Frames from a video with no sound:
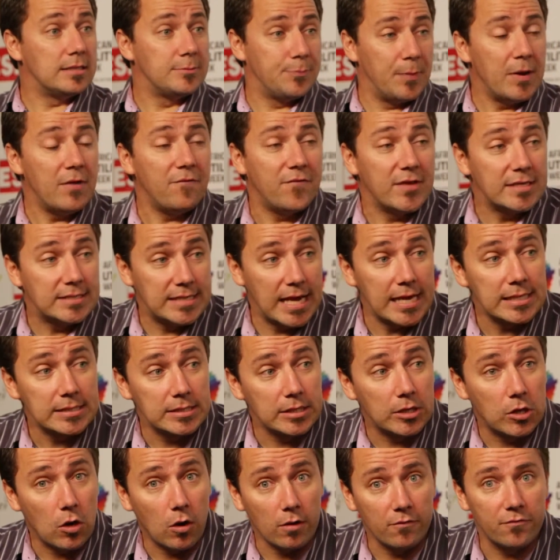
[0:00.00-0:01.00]
It's been a
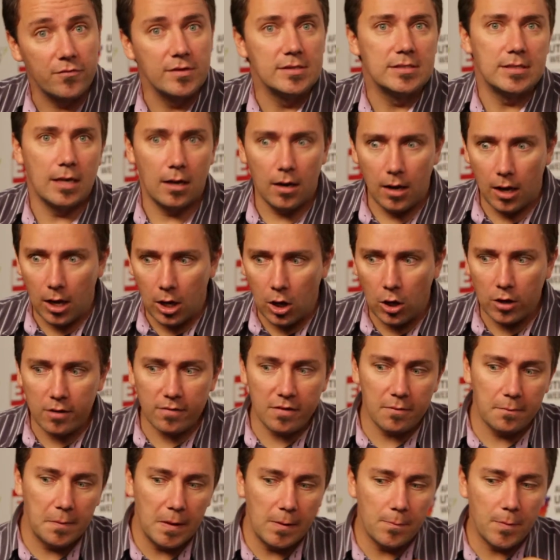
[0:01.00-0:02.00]
fantastic conference. A lot of
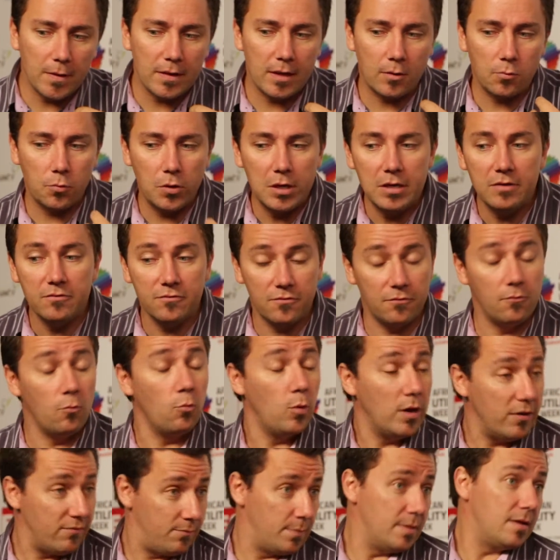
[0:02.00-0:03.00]
the people that we've
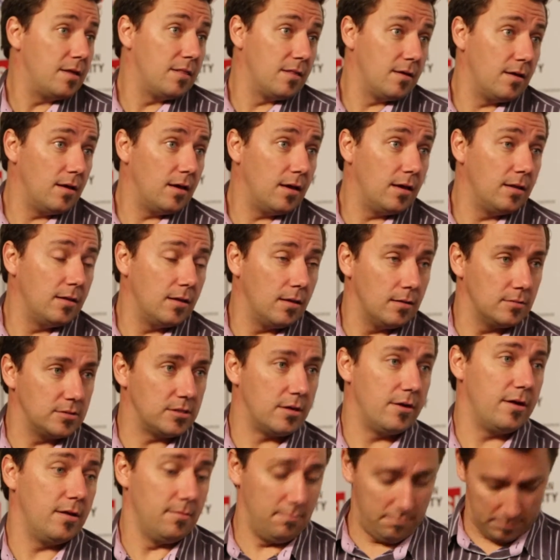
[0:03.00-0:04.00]
been in the
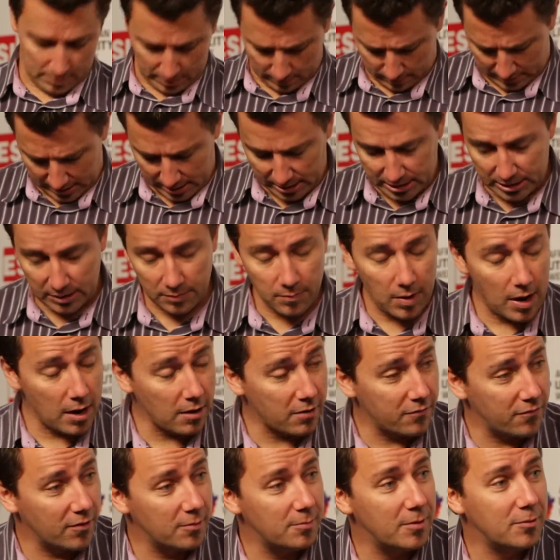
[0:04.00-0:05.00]
sorry, touching the
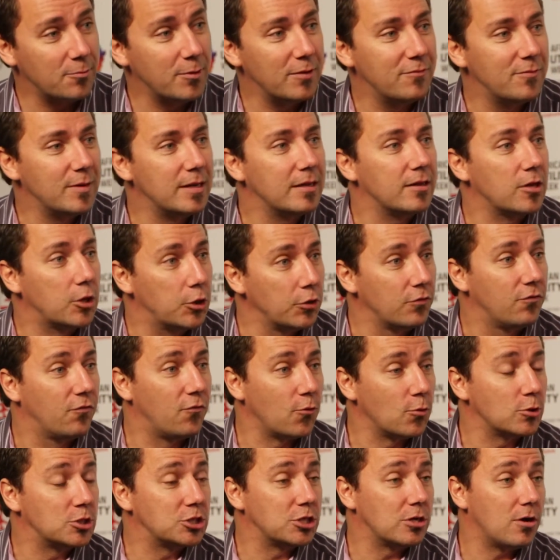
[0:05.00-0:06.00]
microphone, but we've been in the good
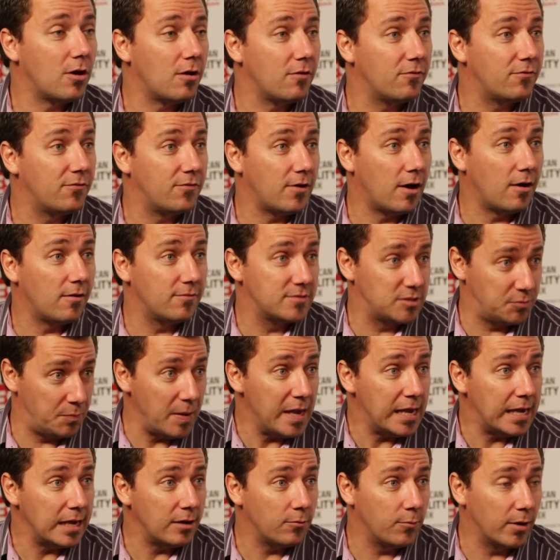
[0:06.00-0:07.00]
fortune of
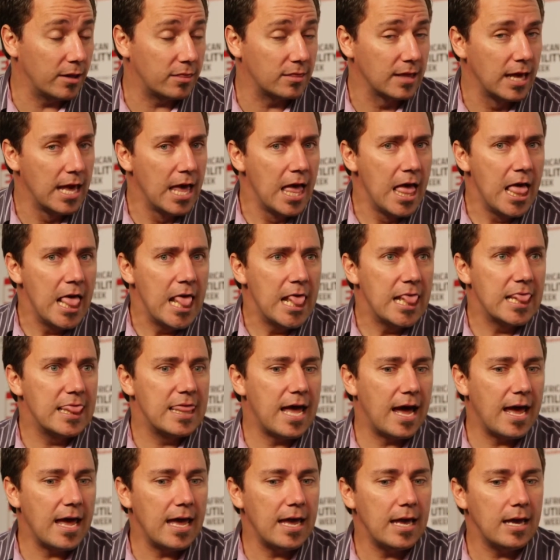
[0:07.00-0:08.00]
speaking with.
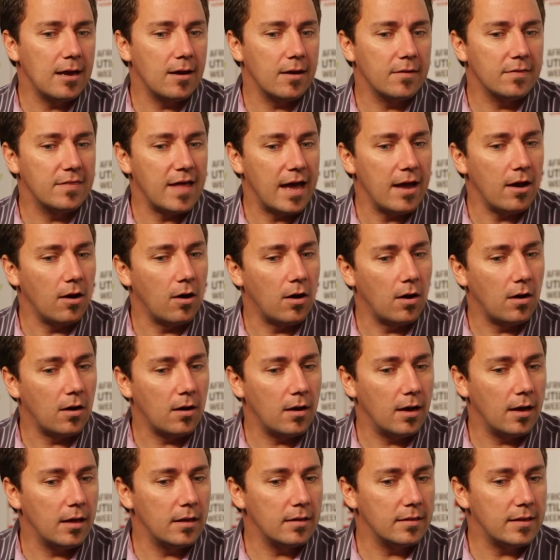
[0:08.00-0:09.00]
They
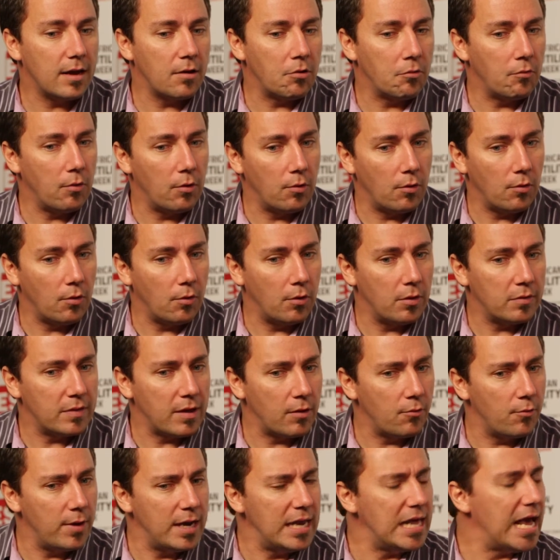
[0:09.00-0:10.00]

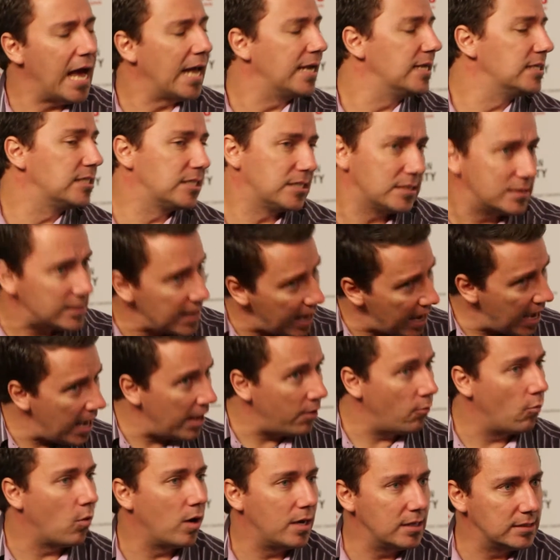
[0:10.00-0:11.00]
already
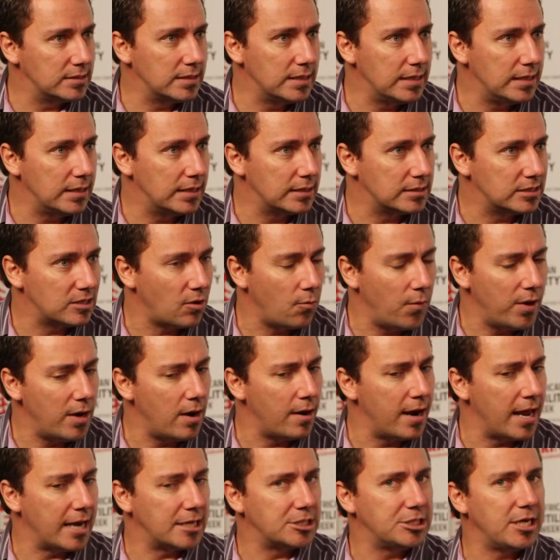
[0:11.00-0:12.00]
understand what is needed. So we
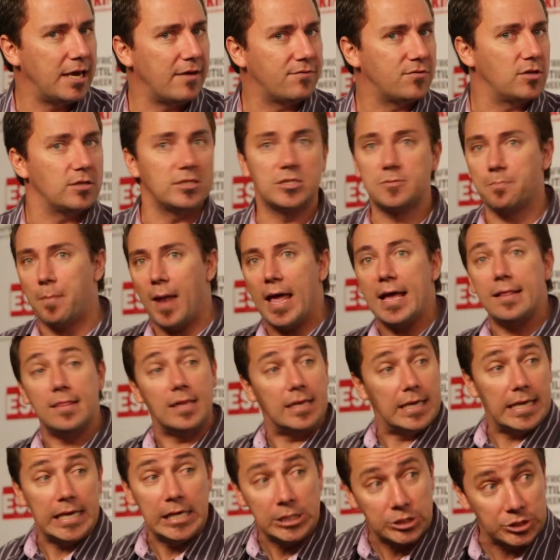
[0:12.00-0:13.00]
don't actually have to explain the
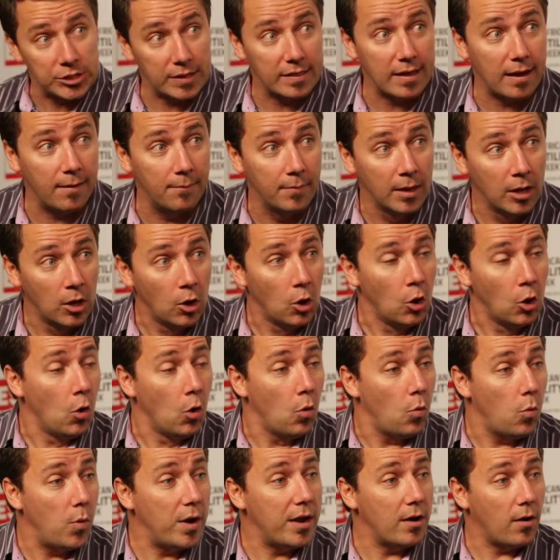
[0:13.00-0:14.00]
need to them.
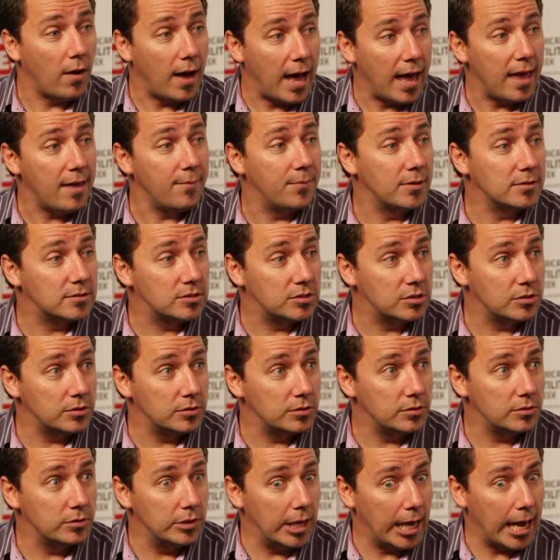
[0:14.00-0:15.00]
We are able
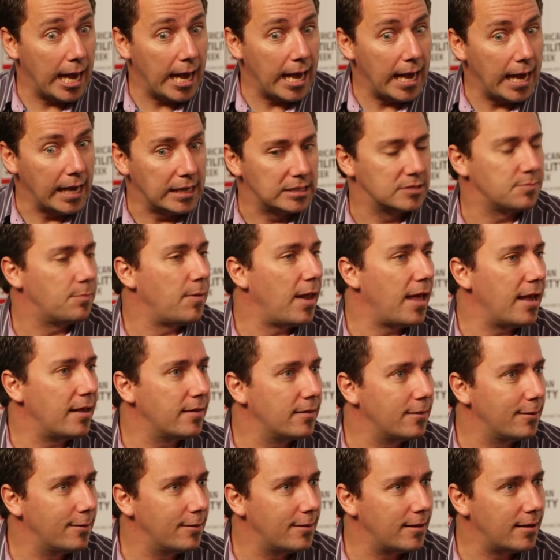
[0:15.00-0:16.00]
to explain
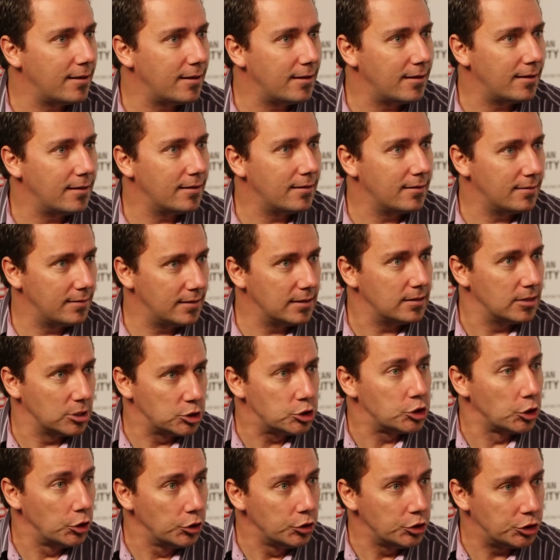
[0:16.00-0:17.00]
the
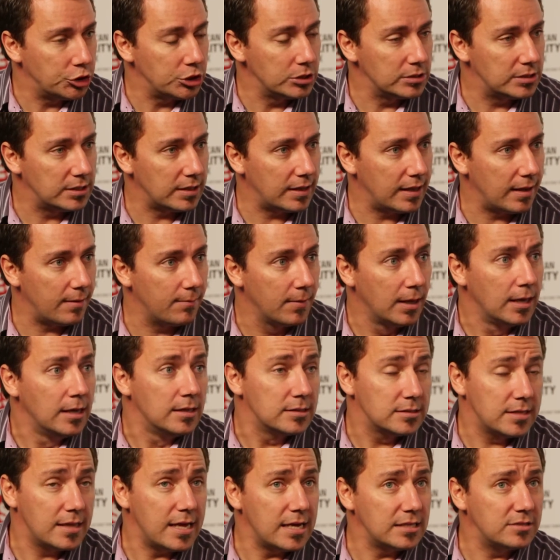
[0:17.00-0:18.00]
solution to them.
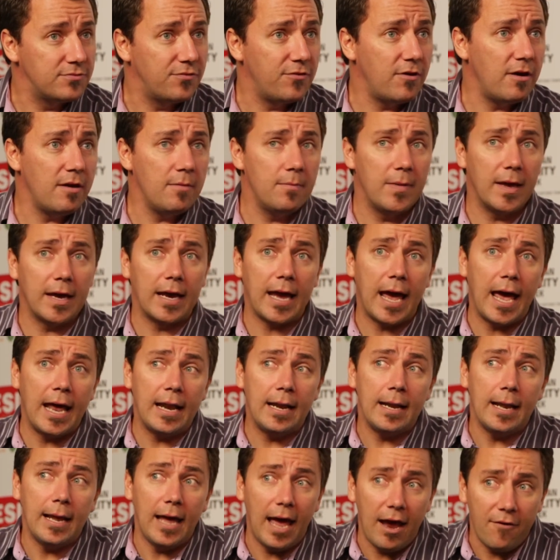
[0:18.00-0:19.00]
So that's very big.
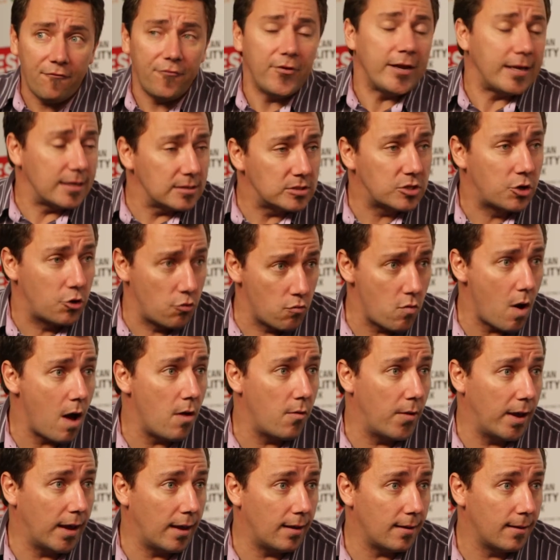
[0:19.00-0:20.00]
And Africa's
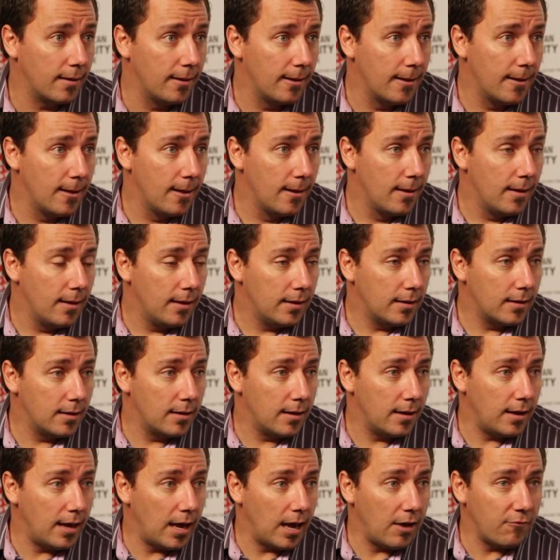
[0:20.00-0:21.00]
growing.
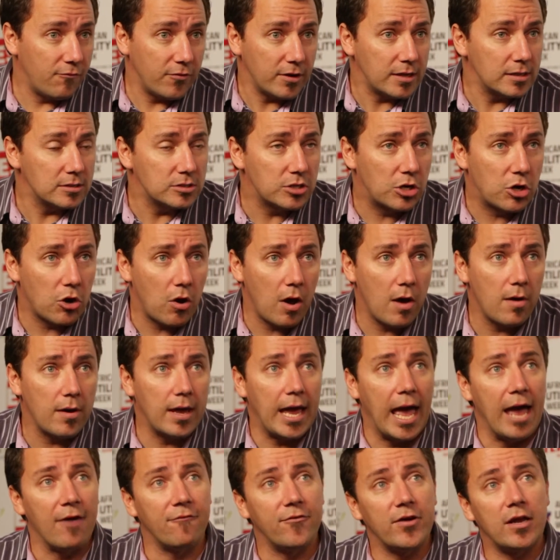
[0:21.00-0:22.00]
Africa's
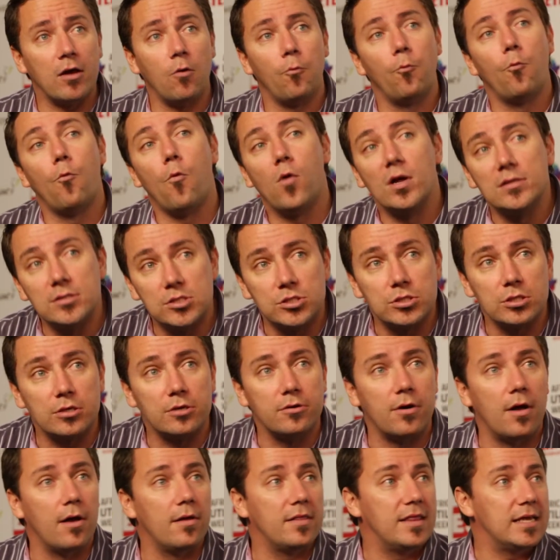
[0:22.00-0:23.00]
growing. Africa wants to
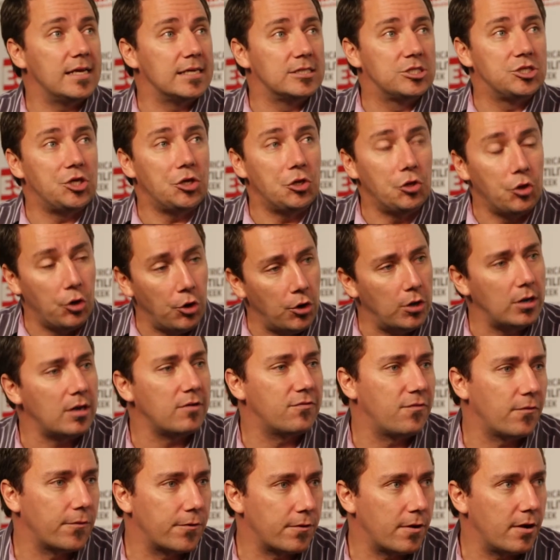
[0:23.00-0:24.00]
grow. It's yearning
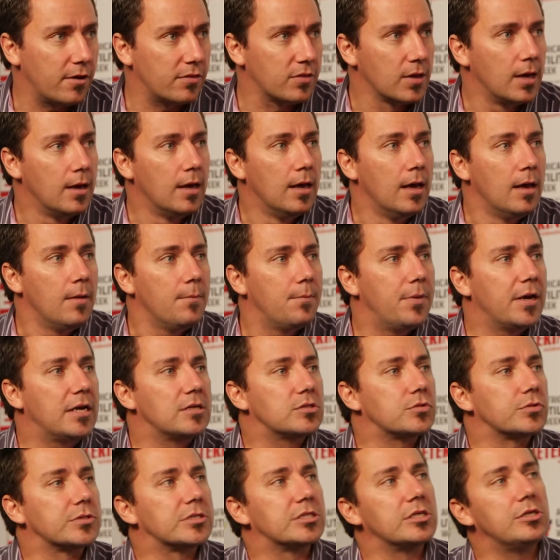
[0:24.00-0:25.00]
for growth, but
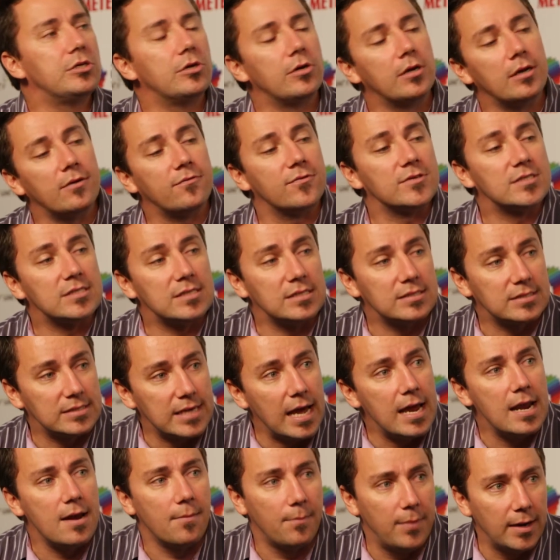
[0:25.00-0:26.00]
it's also yearning for
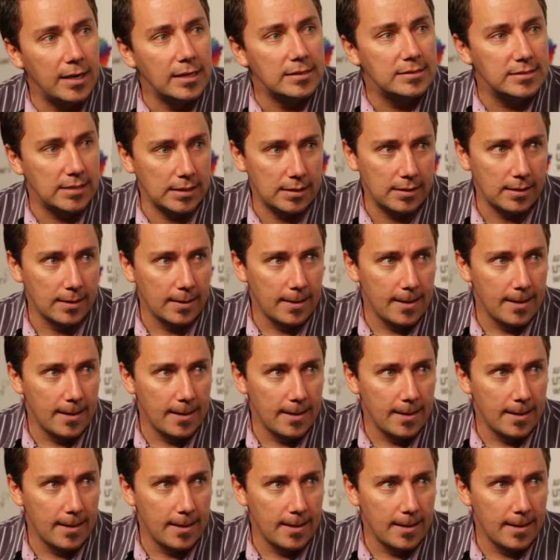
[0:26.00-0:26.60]
sustainability.